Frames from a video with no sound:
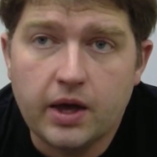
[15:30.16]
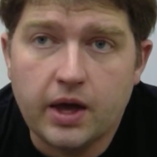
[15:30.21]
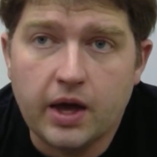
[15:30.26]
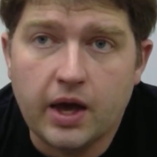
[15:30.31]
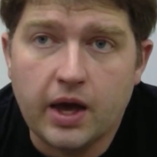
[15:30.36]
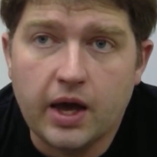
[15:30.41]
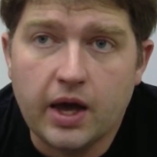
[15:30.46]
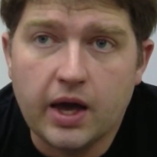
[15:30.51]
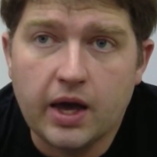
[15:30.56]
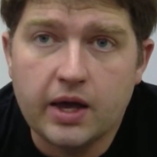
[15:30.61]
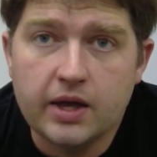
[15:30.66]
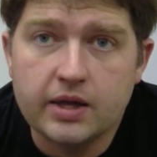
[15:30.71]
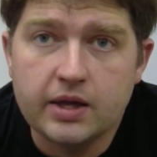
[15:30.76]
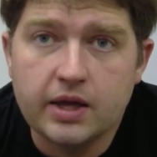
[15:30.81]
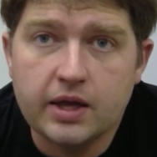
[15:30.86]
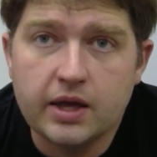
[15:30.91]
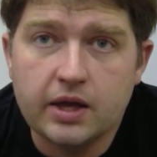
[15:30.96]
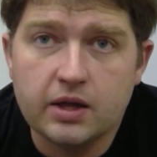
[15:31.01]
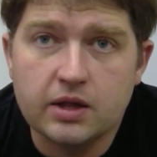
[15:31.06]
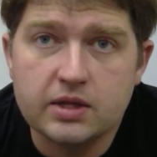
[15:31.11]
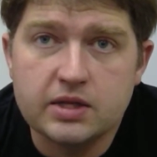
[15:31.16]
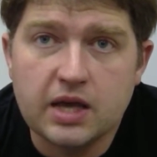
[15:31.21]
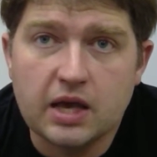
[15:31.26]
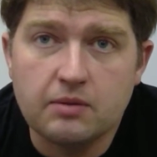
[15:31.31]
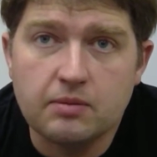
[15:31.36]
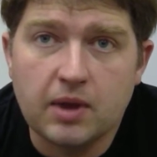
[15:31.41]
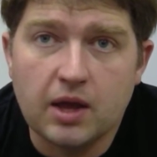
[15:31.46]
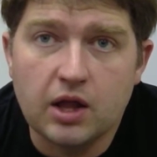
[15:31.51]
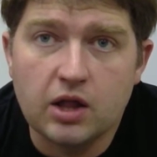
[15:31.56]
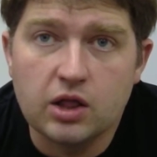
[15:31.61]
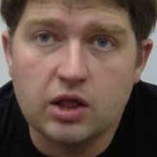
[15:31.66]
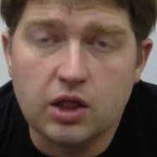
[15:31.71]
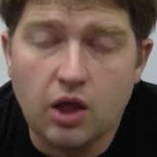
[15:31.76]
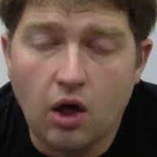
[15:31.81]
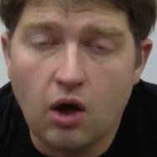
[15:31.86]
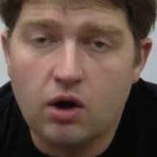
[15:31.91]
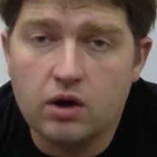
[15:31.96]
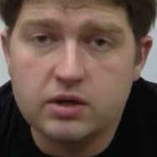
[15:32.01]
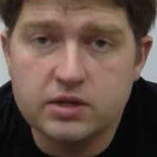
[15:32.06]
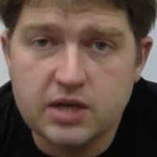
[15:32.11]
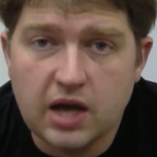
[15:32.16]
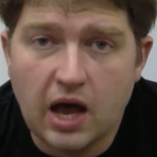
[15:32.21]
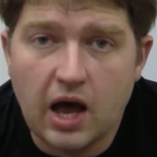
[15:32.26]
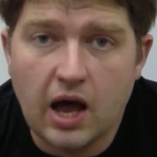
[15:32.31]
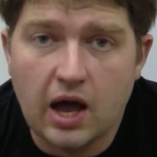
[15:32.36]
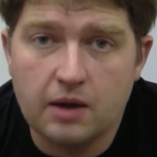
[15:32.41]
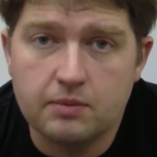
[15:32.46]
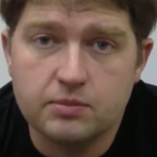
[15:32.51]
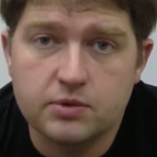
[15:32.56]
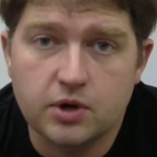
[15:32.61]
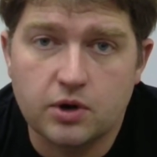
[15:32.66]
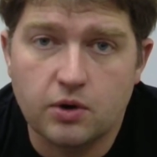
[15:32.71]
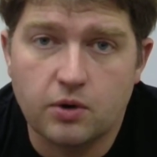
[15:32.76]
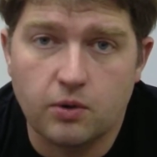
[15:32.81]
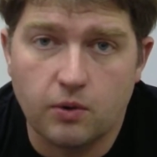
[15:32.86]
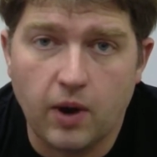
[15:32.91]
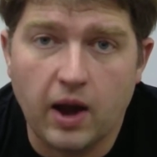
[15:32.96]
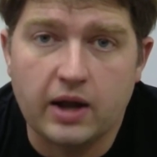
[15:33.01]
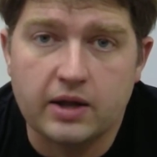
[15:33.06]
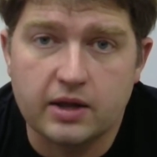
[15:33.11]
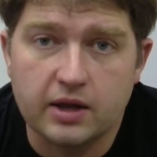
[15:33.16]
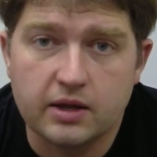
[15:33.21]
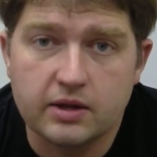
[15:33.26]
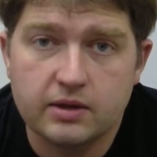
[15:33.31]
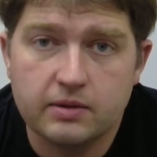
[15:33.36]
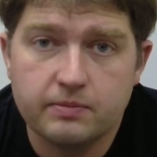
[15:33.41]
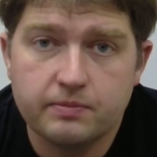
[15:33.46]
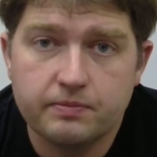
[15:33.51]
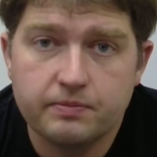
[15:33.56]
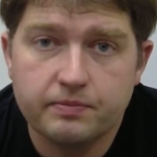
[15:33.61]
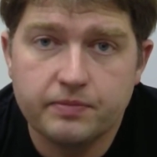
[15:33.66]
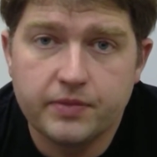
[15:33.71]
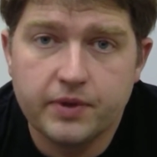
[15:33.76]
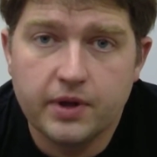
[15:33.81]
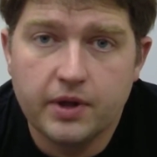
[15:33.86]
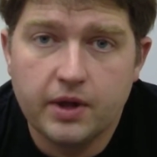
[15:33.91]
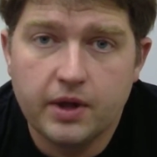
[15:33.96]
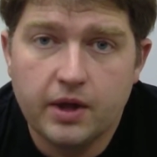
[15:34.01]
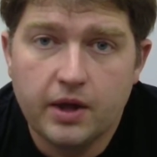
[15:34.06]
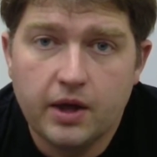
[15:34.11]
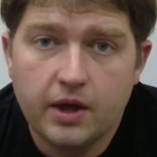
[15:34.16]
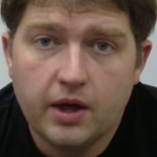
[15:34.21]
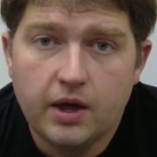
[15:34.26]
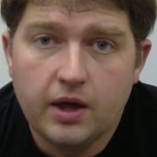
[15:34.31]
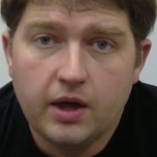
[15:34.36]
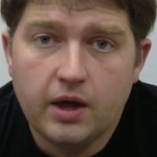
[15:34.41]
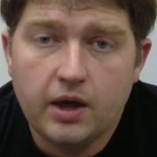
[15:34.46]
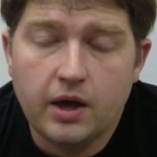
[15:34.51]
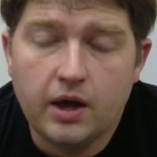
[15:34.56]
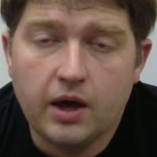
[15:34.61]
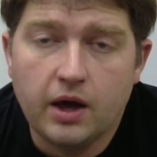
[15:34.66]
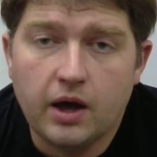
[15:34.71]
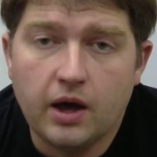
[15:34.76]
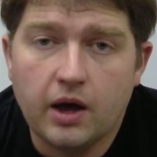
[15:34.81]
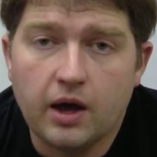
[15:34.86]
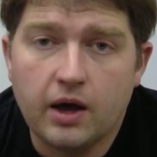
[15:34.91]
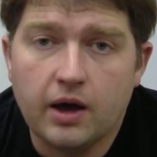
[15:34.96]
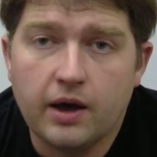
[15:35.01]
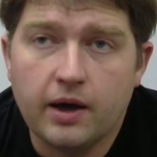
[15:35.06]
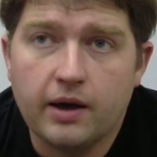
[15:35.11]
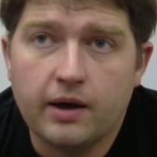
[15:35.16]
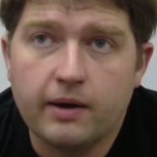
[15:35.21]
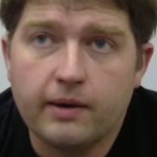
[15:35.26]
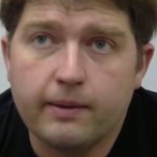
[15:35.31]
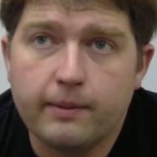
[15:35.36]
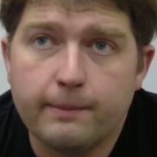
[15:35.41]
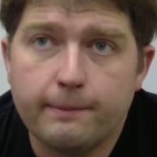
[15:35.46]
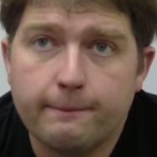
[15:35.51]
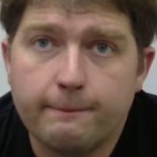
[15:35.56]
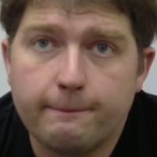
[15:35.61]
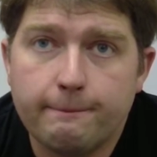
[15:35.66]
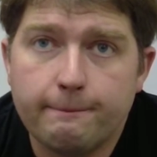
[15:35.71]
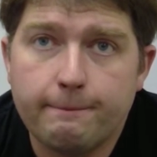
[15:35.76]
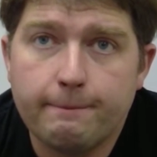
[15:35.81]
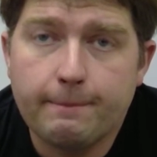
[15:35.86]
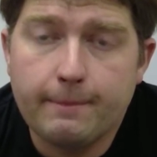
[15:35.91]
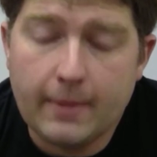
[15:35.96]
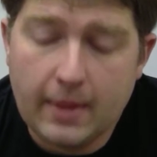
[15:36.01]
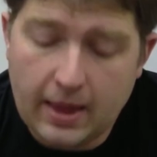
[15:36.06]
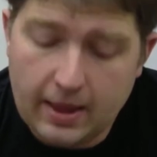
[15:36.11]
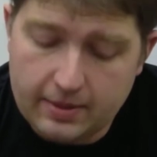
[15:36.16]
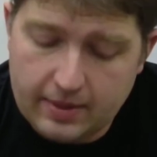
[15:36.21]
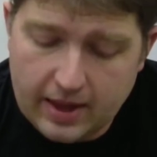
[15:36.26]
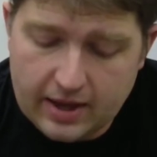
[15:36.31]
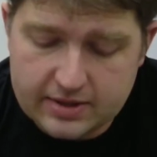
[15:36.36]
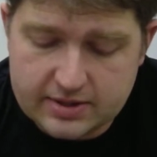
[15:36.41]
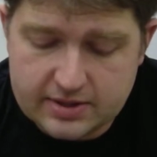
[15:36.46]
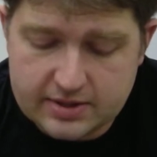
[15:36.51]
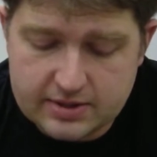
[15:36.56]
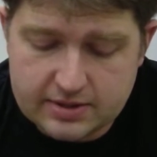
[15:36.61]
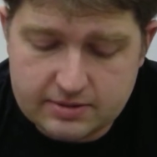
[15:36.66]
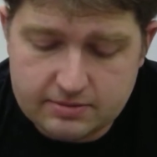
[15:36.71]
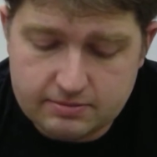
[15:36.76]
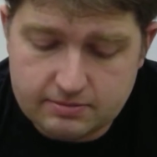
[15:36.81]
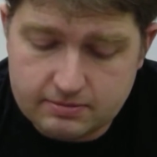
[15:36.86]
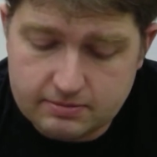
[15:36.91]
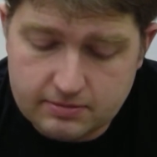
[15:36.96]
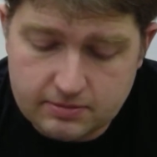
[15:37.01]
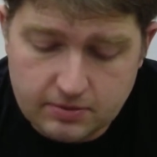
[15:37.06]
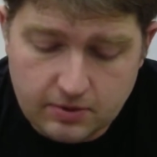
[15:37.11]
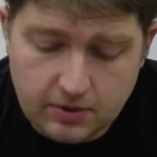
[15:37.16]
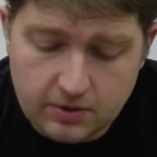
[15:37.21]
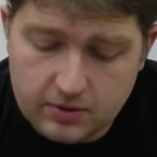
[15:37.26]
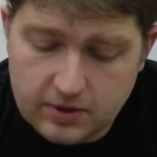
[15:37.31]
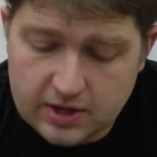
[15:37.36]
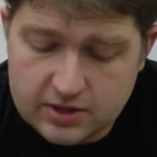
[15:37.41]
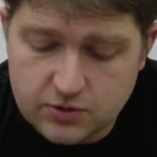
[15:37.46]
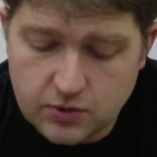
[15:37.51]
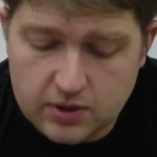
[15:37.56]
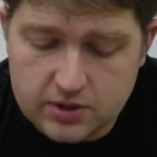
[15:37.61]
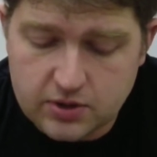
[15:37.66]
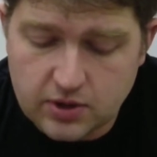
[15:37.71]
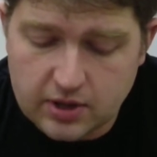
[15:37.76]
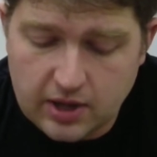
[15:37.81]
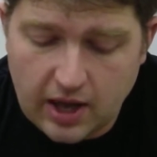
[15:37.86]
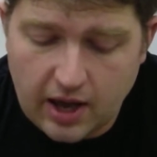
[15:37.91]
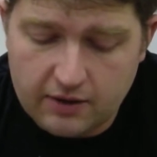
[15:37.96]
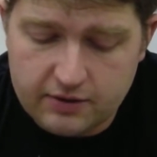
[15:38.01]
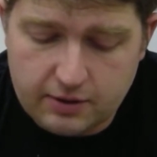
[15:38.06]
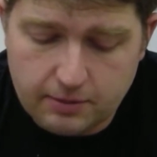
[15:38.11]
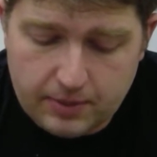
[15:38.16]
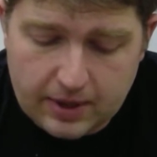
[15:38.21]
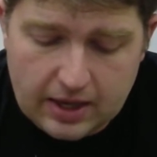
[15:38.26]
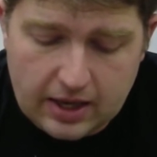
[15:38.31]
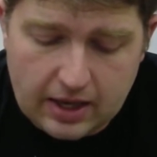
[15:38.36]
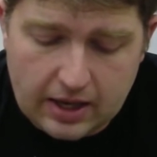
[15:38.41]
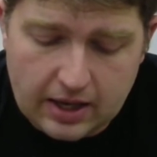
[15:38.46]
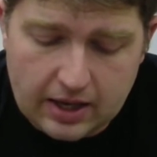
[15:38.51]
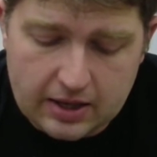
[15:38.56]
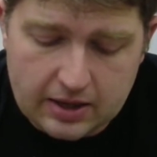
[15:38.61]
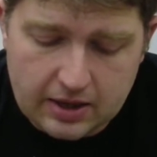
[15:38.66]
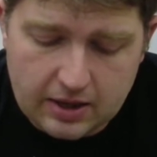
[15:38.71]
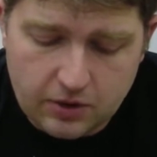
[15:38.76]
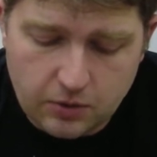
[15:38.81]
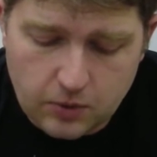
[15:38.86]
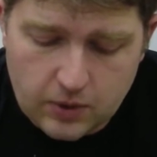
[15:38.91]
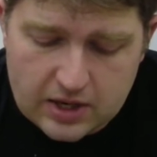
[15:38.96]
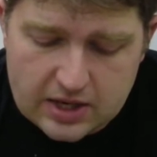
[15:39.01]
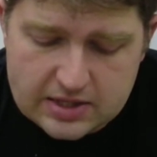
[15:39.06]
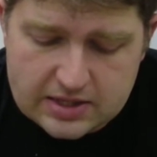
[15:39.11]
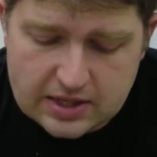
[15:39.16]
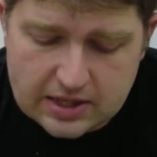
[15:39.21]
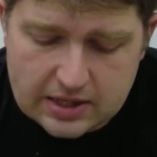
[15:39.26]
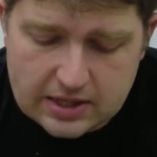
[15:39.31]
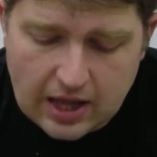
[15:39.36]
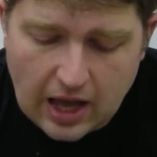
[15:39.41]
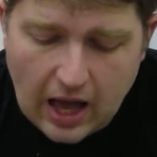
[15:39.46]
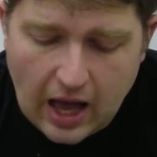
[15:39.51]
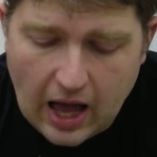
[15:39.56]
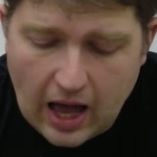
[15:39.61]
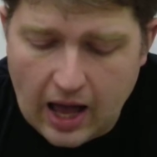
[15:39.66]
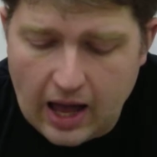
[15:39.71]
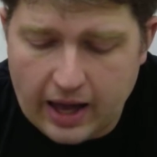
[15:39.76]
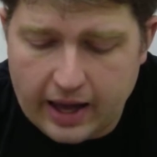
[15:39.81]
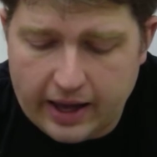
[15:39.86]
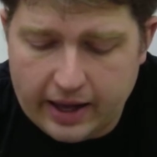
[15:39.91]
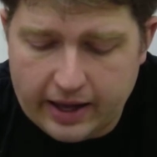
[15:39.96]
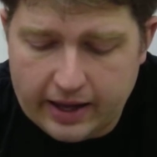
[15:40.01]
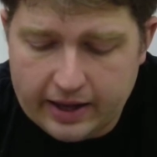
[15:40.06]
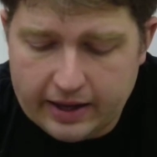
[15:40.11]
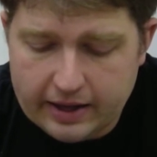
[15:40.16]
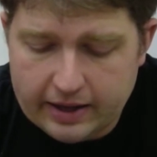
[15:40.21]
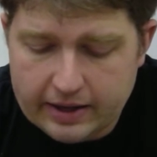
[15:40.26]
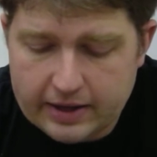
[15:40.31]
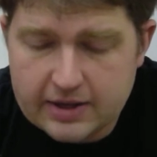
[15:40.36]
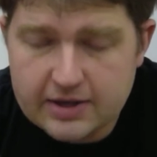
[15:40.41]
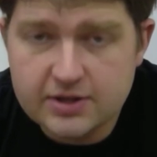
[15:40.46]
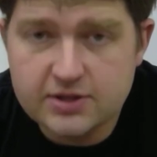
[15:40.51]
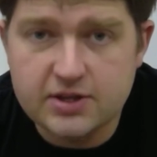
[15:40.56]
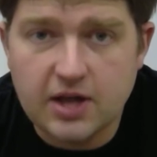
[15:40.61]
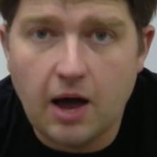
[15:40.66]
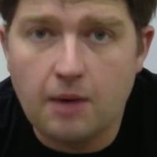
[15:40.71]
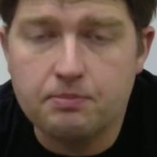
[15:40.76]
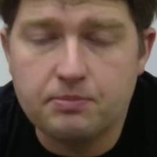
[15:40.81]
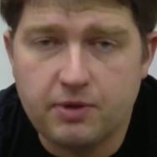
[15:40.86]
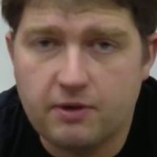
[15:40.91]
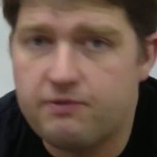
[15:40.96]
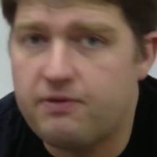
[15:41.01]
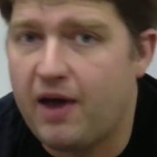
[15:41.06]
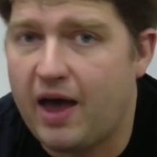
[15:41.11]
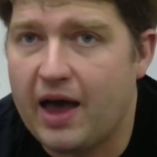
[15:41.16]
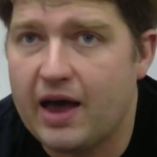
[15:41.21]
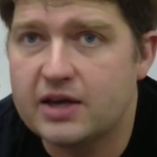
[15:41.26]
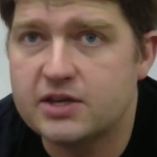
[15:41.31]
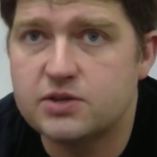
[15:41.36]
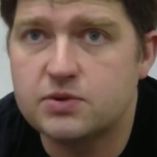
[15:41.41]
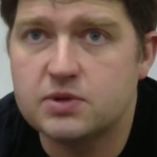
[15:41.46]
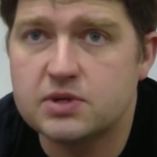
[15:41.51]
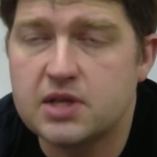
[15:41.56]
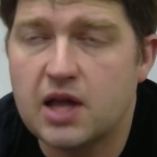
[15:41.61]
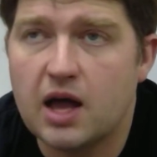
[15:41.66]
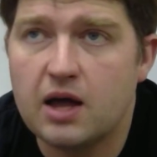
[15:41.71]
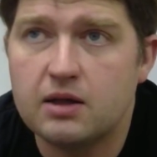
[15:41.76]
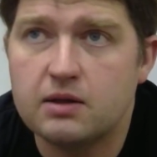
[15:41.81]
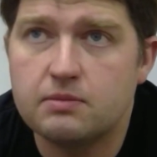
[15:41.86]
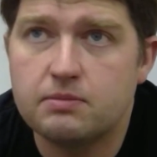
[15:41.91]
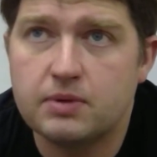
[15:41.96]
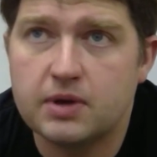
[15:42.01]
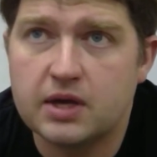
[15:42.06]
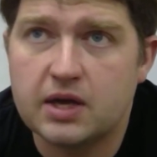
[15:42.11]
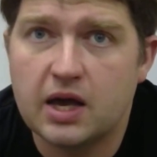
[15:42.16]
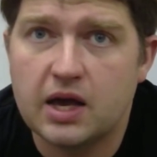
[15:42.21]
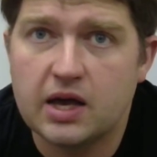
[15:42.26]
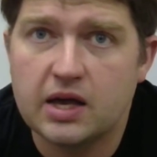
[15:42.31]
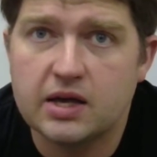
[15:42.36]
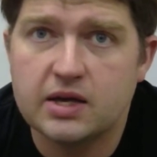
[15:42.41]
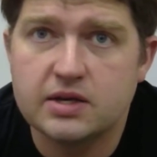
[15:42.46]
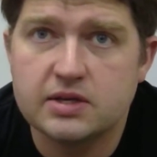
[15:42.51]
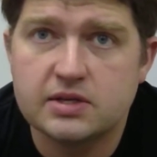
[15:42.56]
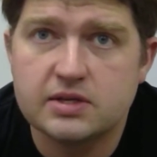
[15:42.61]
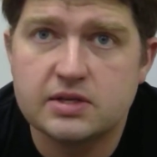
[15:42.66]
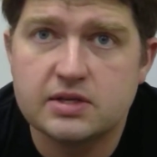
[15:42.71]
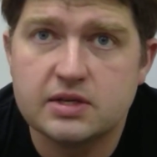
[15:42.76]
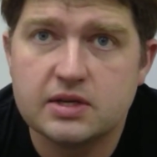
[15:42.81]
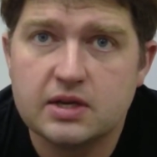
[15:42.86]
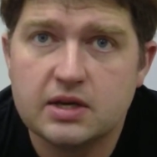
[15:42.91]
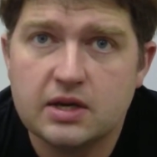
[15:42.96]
and it'll take me a long time to correct it. Um, and that's what it's going to have to be. And the reason I stopped the fast was not because